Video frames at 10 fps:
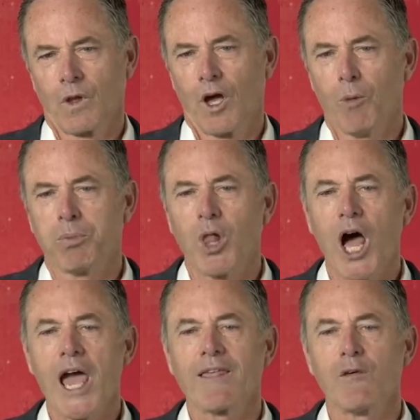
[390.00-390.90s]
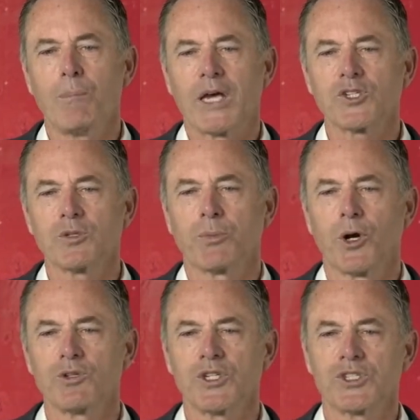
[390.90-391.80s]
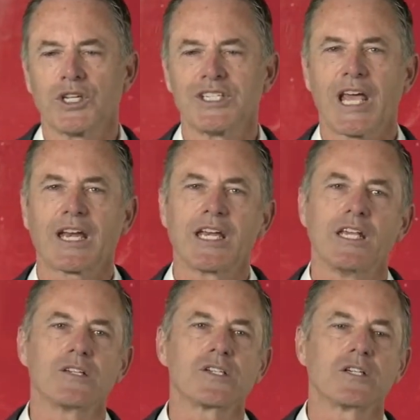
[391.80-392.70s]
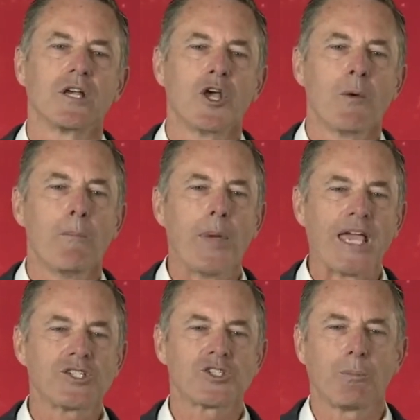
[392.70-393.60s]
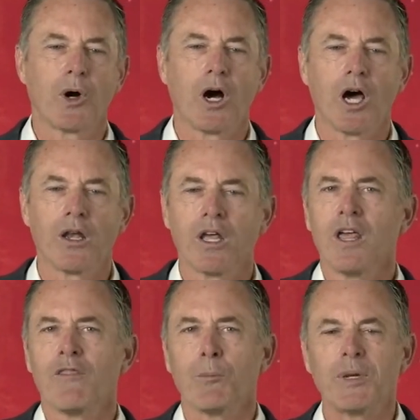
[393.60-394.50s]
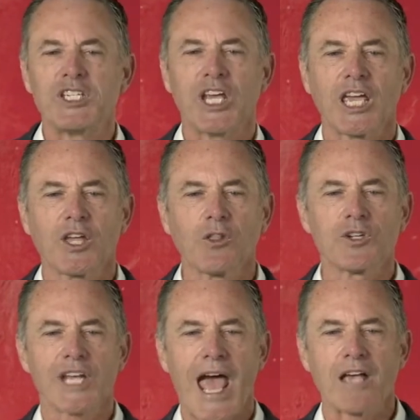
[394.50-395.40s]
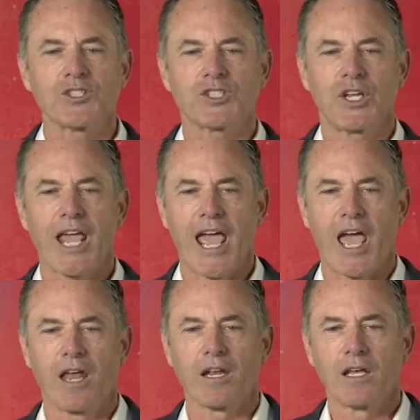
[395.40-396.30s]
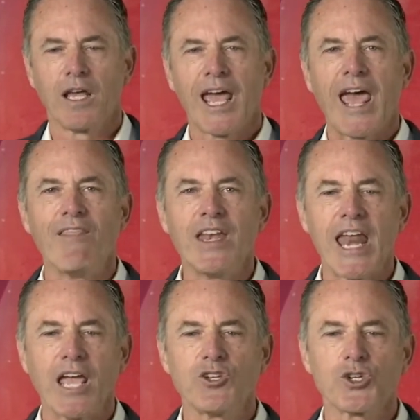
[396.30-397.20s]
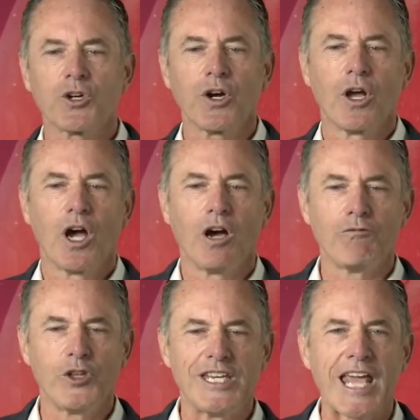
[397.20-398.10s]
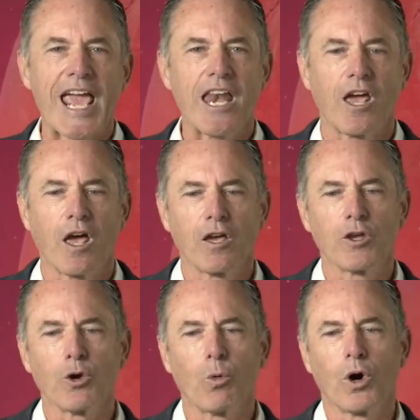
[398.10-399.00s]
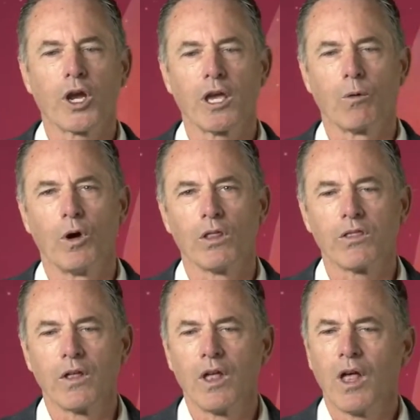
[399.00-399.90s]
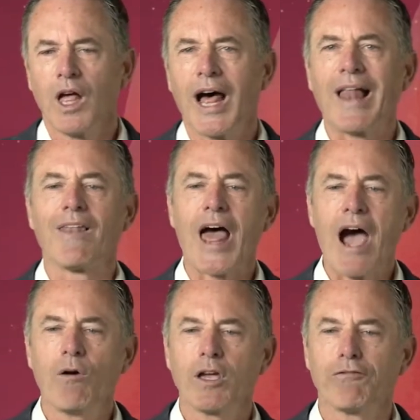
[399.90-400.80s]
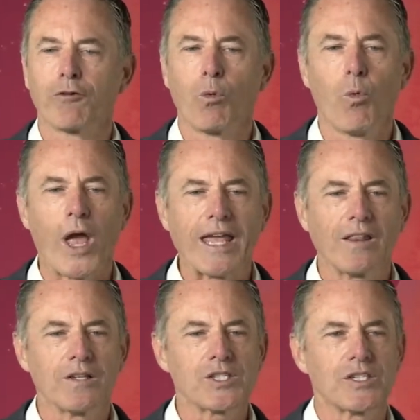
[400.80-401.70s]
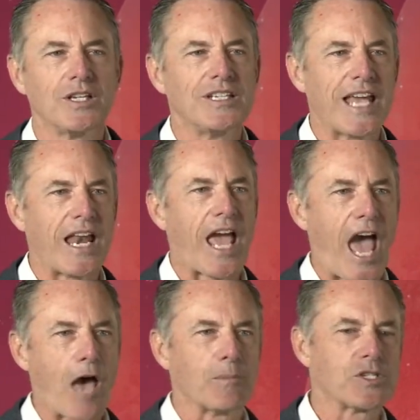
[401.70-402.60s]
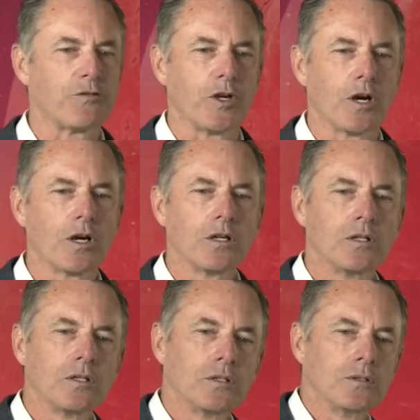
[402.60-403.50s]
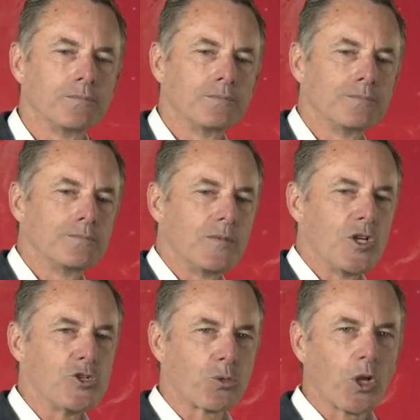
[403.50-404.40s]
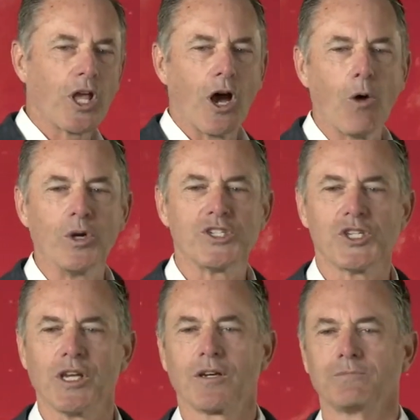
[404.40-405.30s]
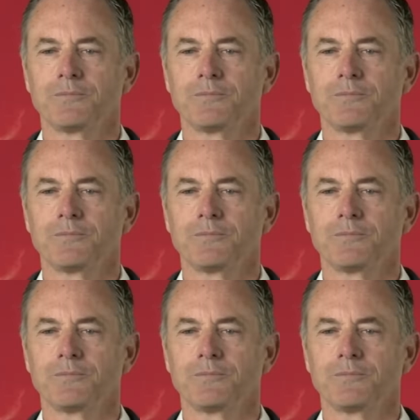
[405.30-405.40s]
Applying the best approaches and techniques based upon the particular tasks at hand and the nature of the data you're working with, allowing for weightless data atmosphere, is really all we seek.